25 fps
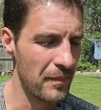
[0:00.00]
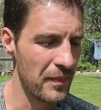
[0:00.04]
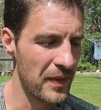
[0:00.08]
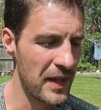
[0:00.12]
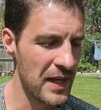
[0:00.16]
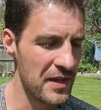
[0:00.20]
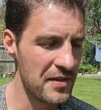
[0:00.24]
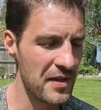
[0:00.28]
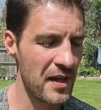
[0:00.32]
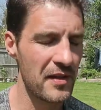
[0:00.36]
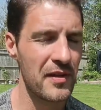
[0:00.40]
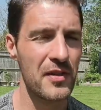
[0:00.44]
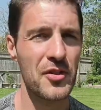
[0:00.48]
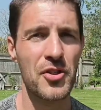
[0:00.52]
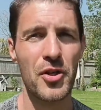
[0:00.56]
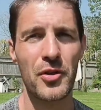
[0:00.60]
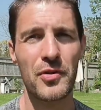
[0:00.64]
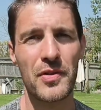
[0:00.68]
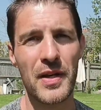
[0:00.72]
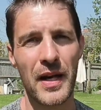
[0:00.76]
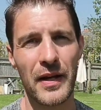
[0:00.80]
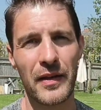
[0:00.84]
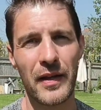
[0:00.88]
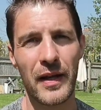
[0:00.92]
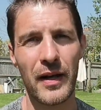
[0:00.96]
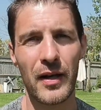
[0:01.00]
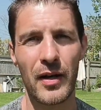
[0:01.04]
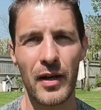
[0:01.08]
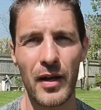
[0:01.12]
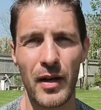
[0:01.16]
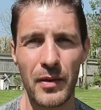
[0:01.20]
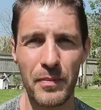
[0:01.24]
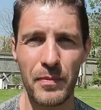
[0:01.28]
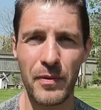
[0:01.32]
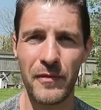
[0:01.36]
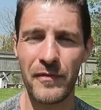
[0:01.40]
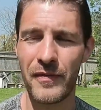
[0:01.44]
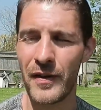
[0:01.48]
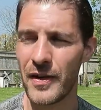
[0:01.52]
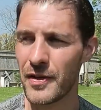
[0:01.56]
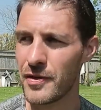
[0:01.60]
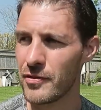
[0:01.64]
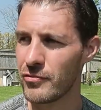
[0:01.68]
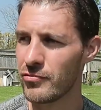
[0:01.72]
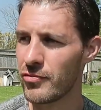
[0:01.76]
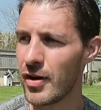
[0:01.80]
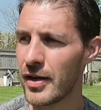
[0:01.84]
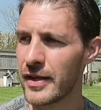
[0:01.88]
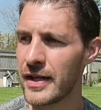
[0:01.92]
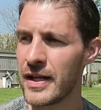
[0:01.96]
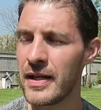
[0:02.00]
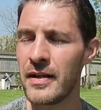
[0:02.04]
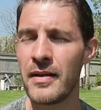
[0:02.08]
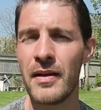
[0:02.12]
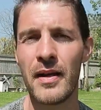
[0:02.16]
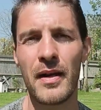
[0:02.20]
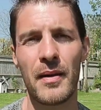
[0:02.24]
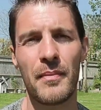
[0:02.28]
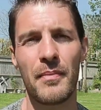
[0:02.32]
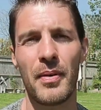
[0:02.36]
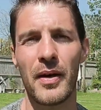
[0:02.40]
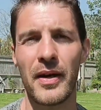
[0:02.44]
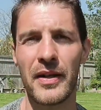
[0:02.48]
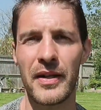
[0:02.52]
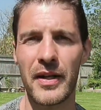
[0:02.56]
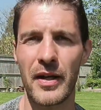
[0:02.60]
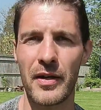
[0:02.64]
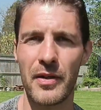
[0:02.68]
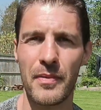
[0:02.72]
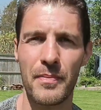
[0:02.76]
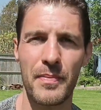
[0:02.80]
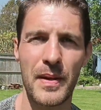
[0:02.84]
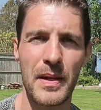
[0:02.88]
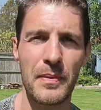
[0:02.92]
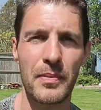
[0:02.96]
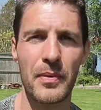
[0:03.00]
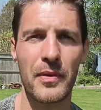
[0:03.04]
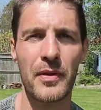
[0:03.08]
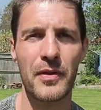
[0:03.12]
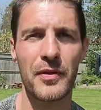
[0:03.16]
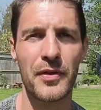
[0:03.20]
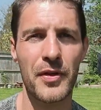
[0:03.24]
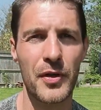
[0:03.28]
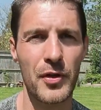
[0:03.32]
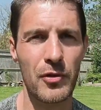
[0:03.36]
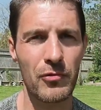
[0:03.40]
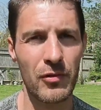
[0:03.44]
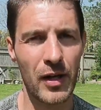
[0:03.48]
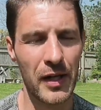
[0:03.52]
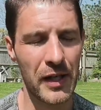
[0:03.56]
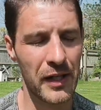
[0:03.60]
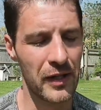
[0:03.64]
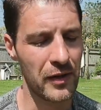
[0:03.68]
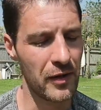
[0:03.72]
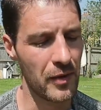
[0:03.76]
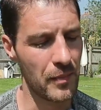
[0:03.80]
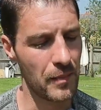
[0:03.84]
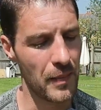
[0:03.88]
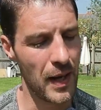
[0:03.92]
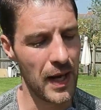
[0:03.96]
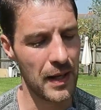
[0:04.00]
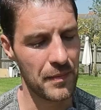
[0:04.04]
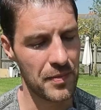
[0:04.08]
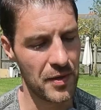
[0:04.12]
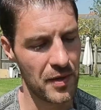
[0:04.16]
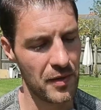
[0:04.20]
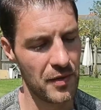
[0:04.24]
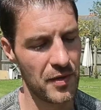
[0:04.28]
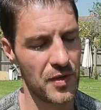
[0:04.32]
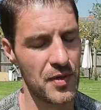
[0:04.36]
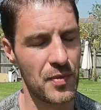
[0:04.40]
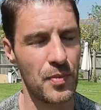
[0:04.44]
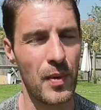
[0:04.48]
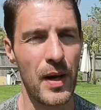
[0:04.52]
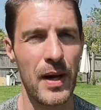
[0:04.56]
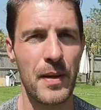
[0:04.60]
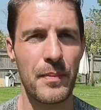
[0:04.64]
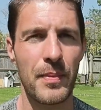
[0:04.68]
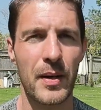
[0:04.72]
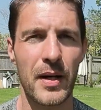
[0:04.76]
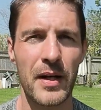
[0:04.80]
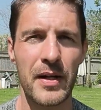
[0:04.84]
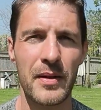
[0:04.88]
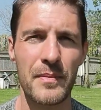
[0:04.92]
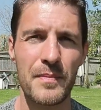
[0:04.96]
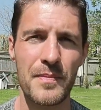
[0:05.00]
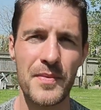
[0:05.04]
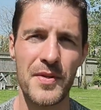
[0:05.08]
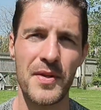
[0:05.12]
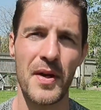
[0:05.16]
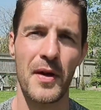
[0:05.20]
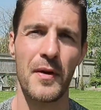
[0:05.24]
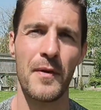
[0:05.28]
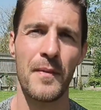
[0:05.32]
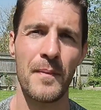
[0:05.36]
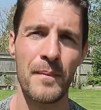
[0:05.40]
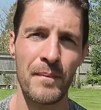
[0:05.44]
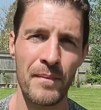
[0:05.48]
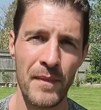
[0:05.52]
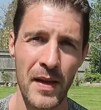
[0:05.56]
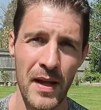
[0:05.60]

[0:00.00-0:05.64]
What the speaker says: There's other shoes out there I'd prefer to run in, but I know the people that do run in them absolutely swear by them. So,